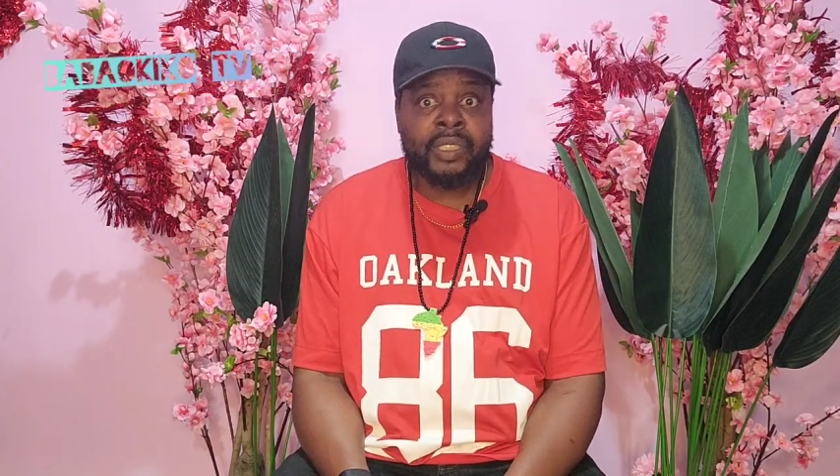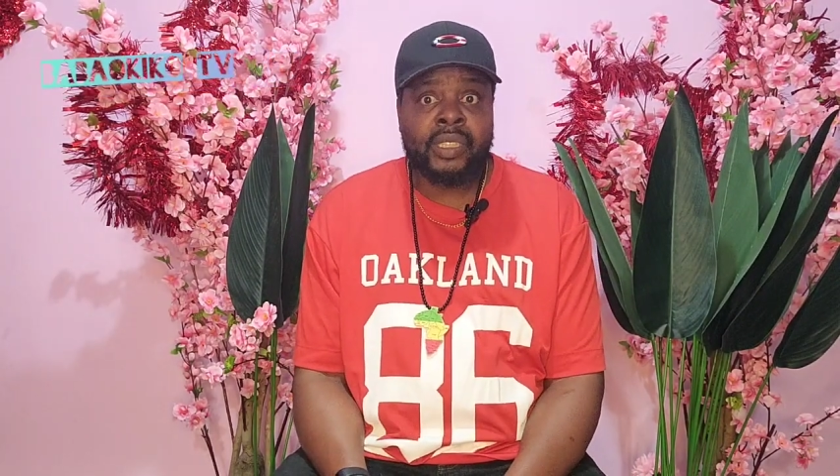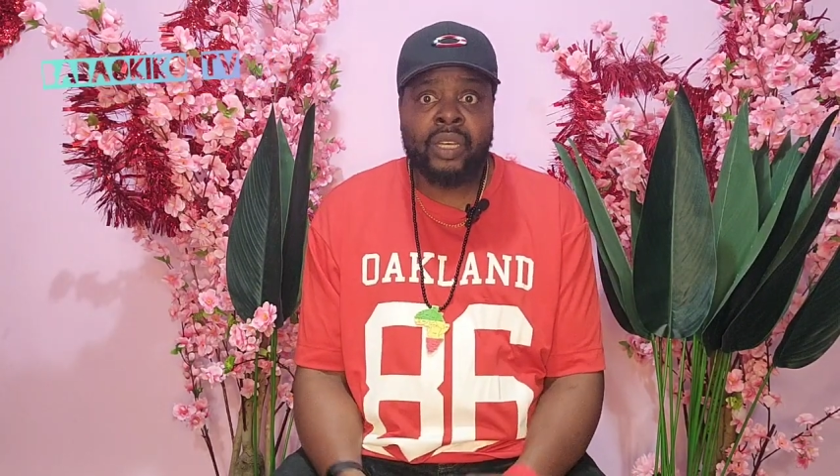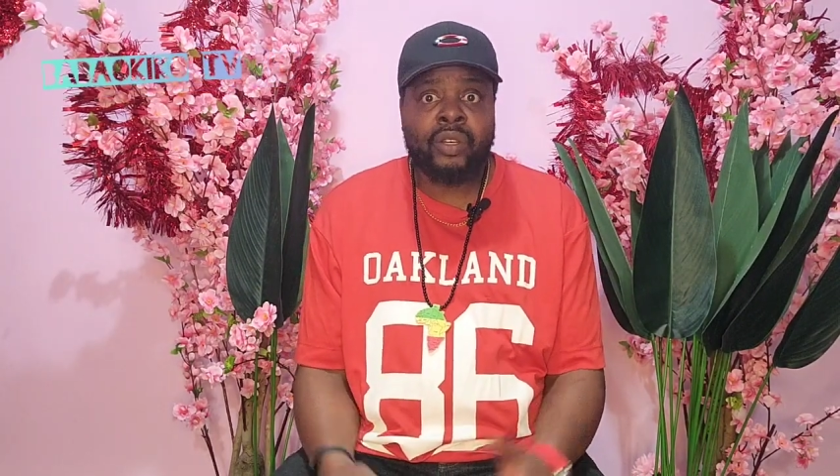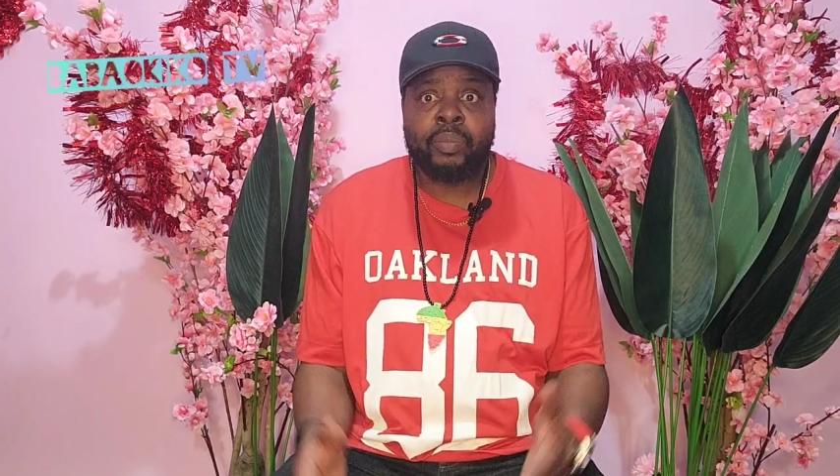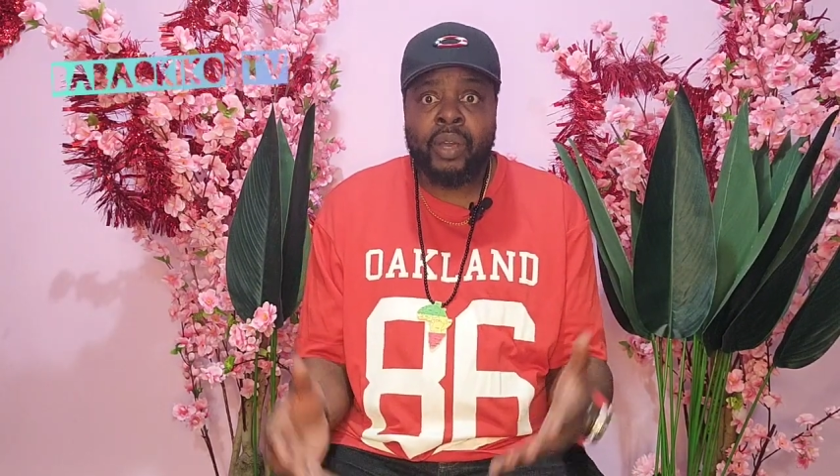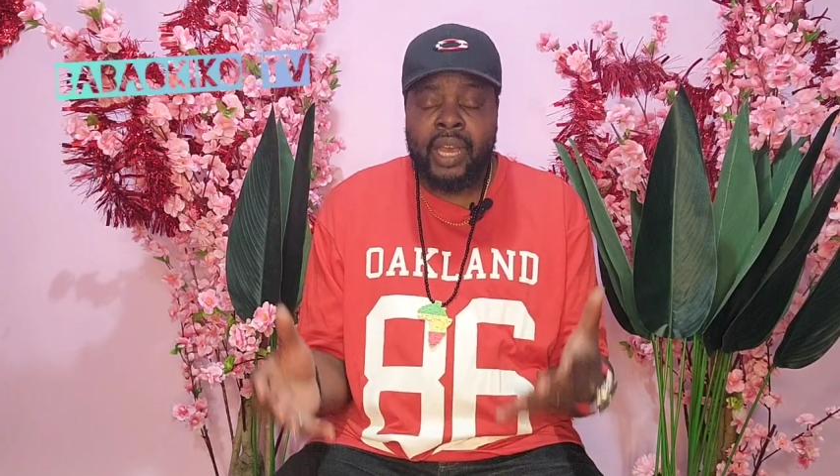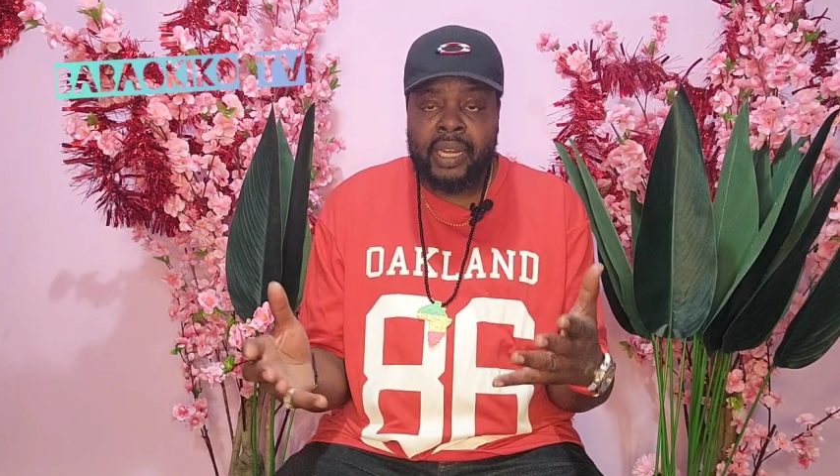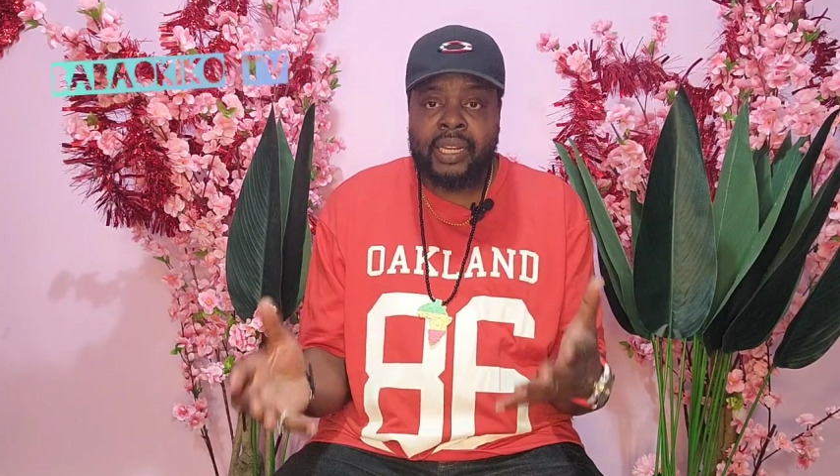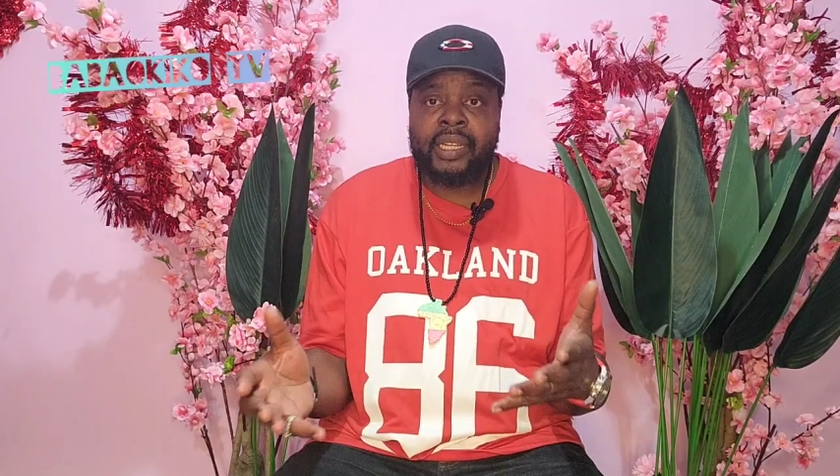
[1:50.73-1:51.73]
So, but
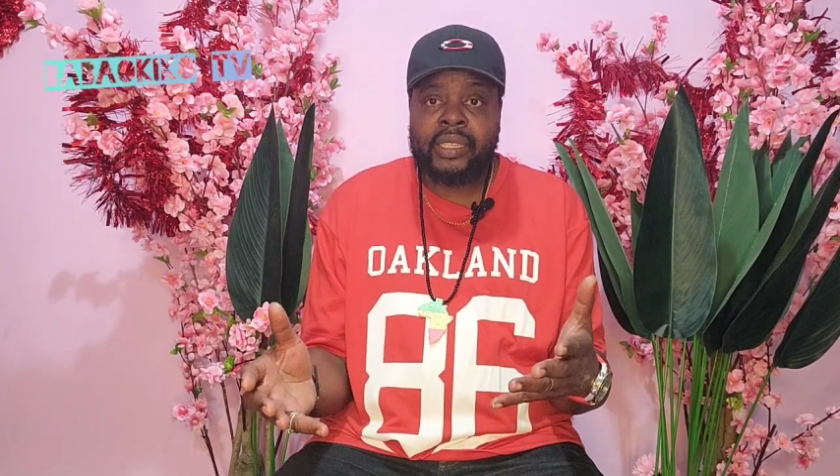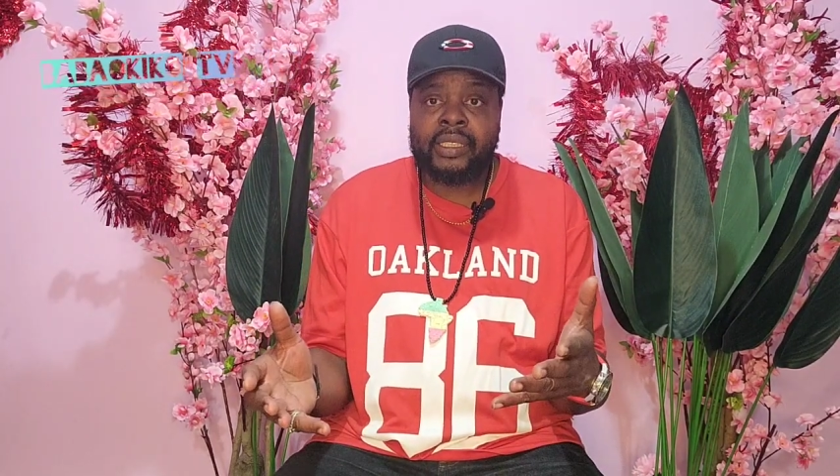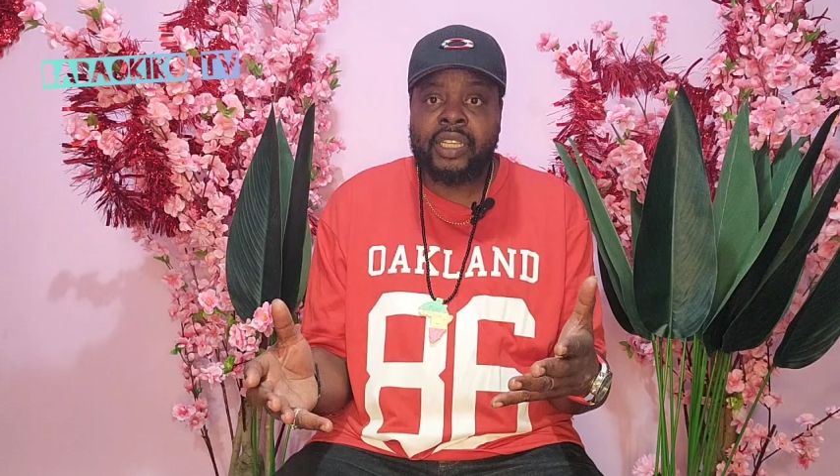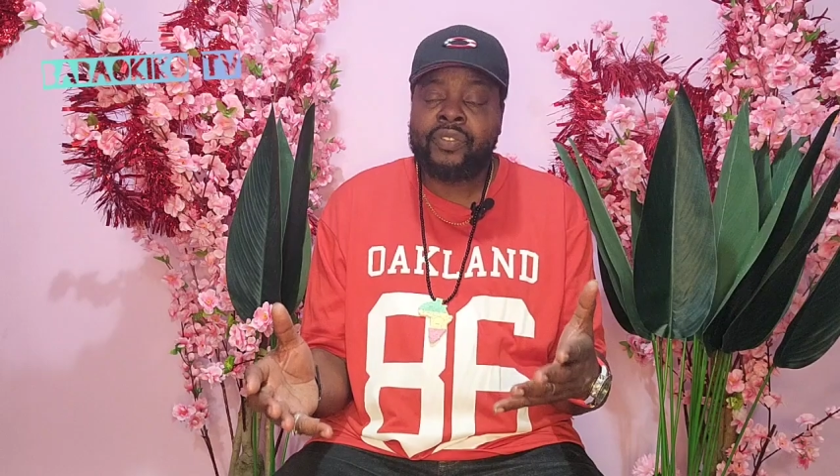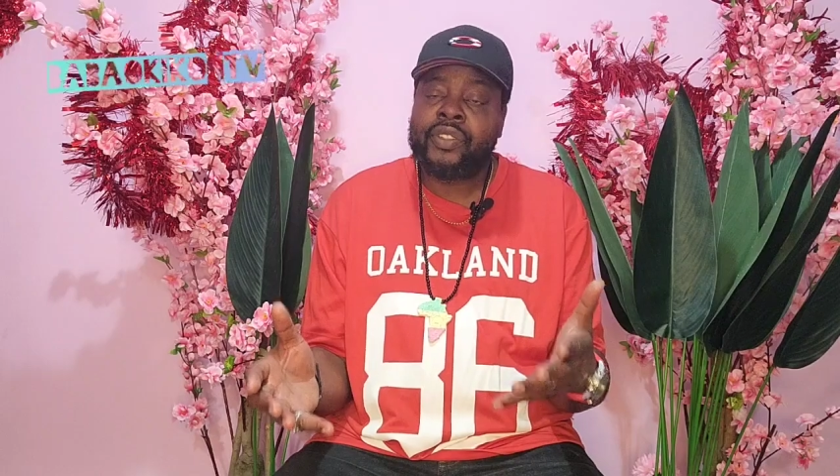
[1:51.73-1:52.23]
at least if